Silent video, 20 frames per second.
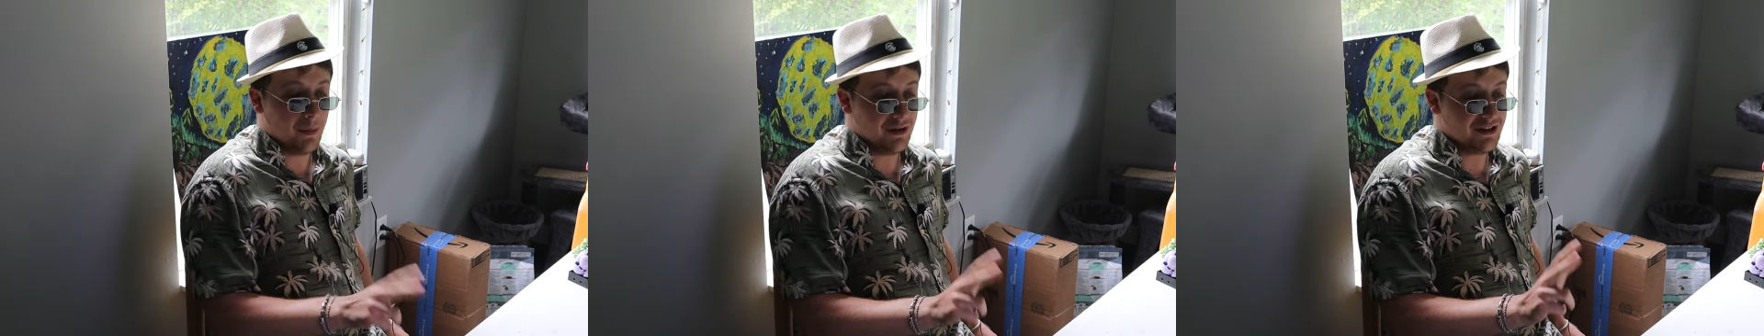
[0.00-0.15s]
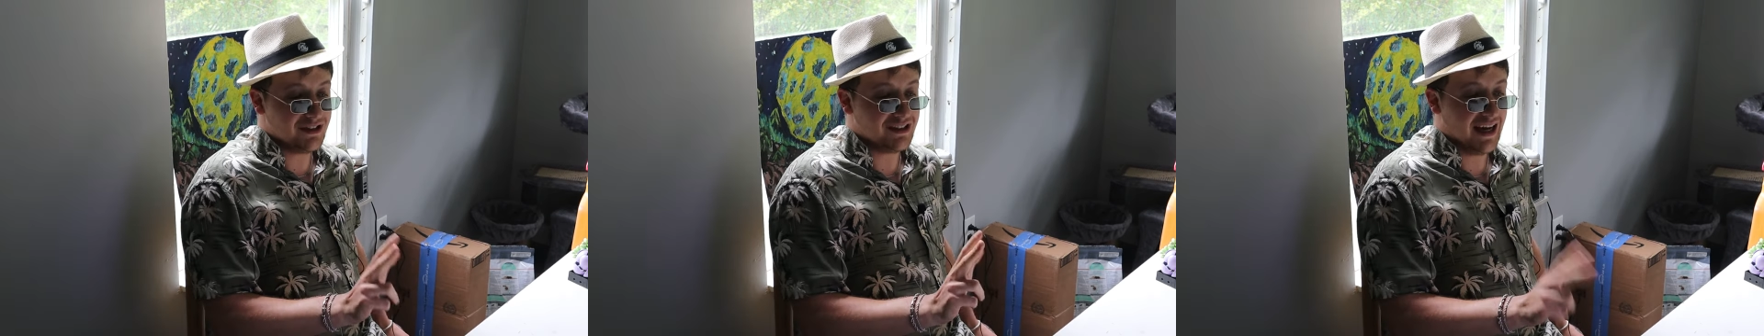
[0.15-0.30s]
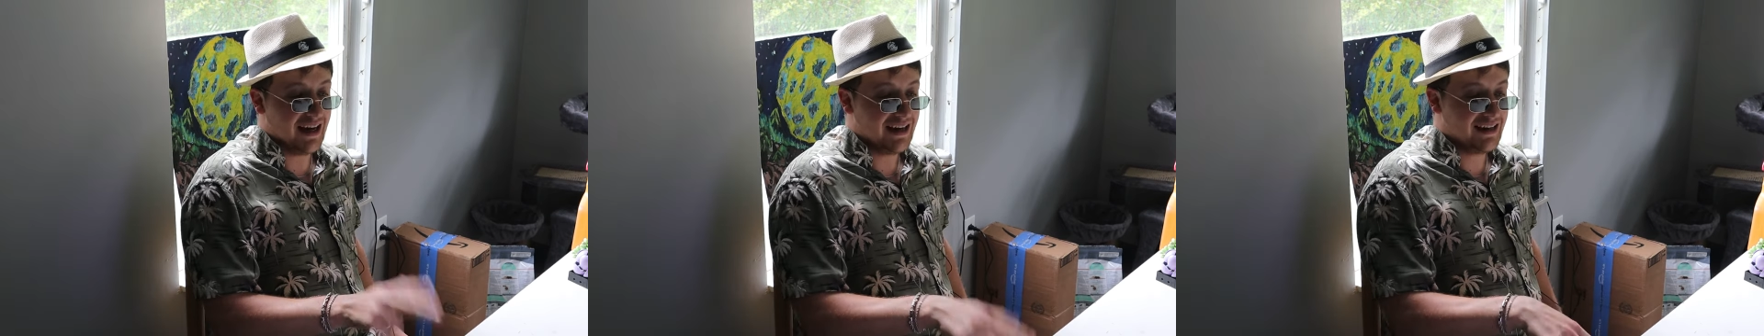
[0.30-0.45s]

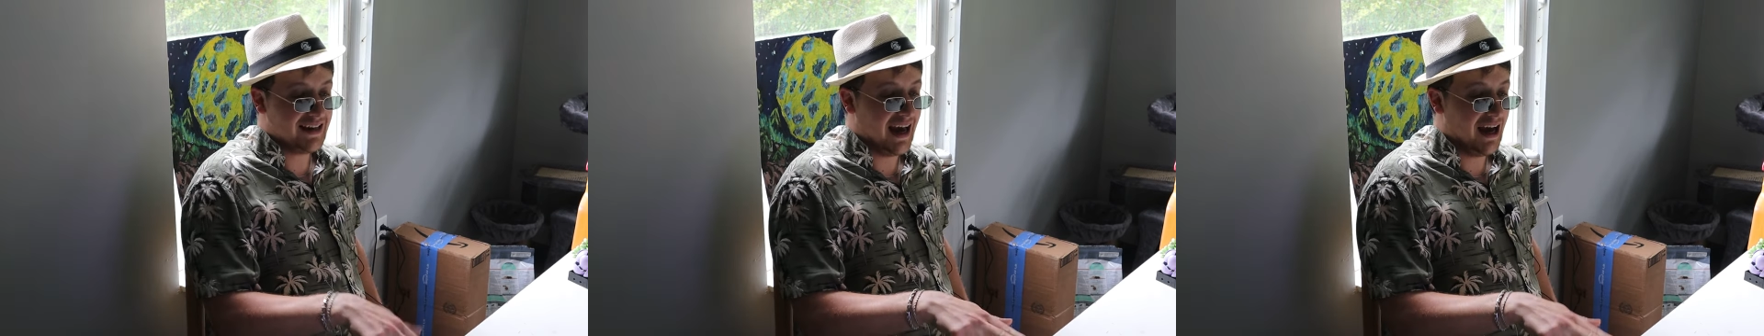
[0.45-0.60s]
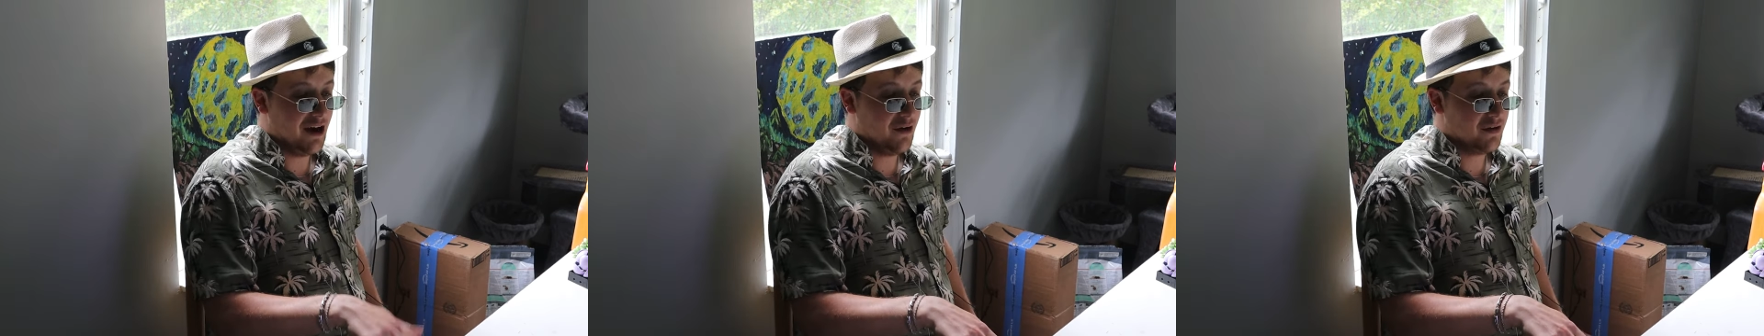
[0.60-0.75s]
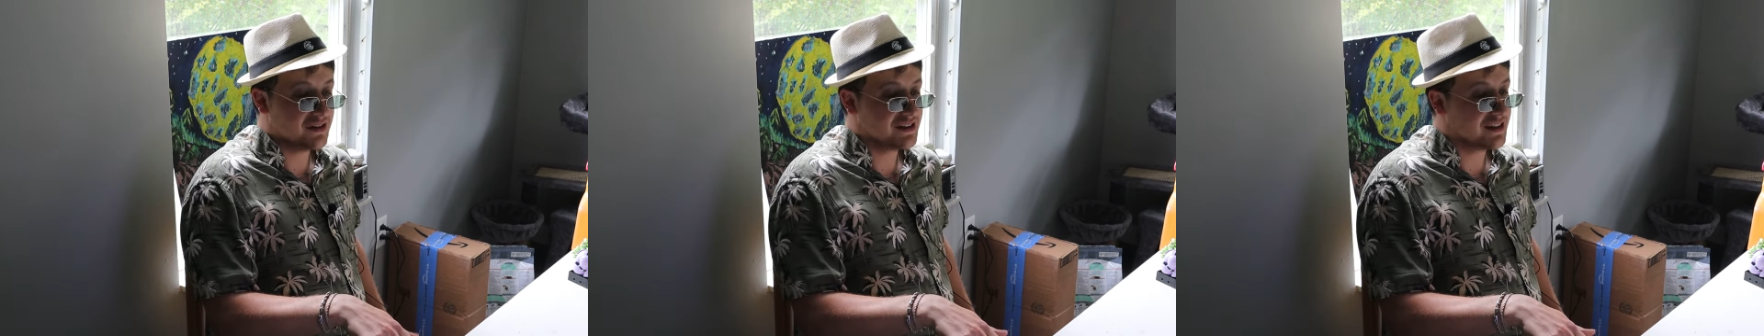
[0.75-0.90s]
But take
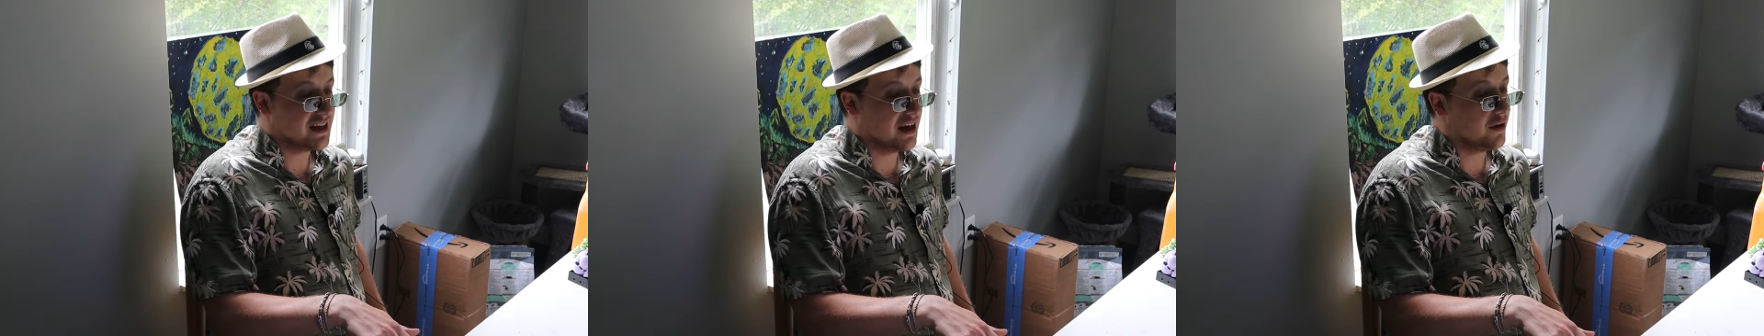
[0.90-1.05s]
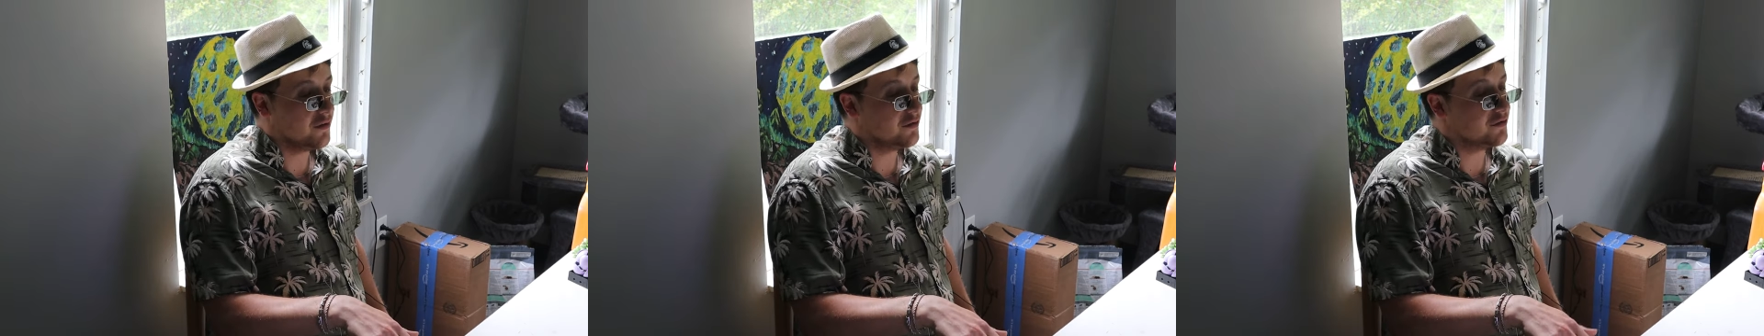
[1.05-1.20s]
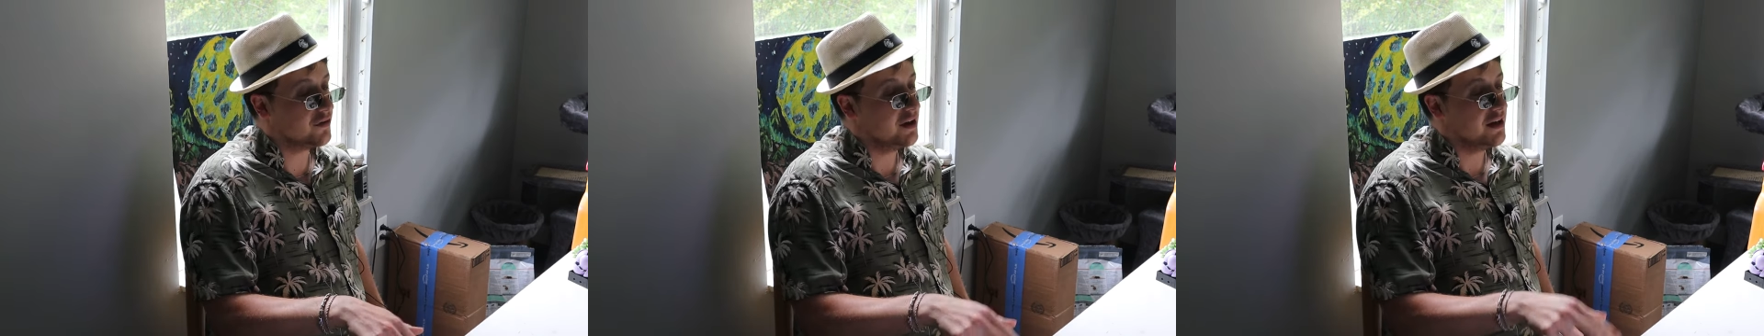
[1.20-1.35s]
care of
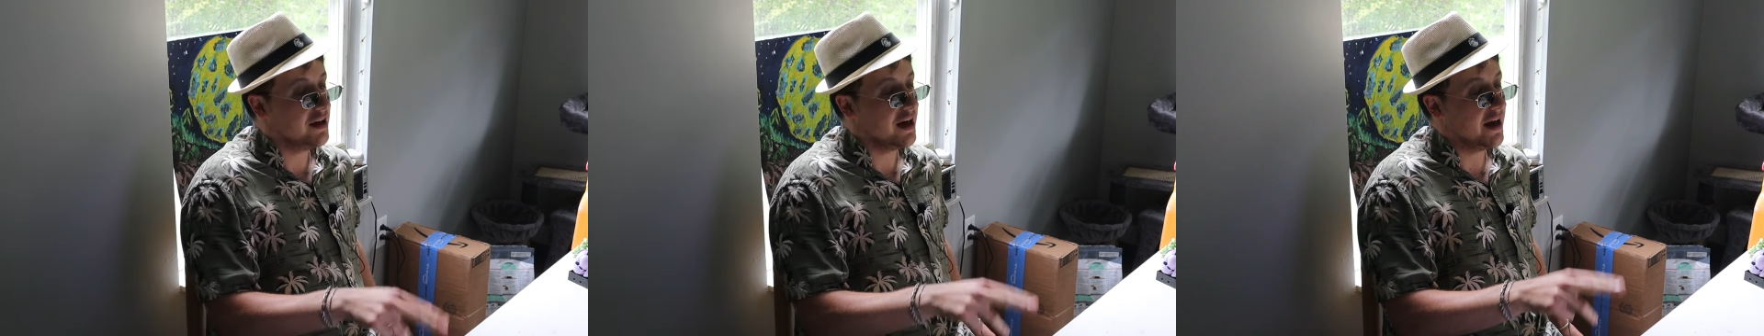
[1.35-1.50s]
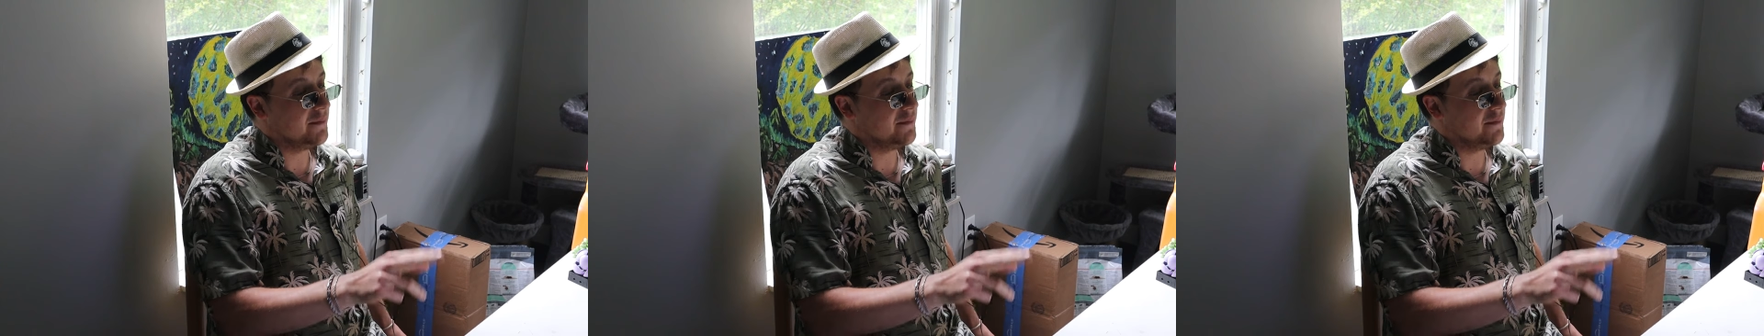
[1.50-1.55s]
yourself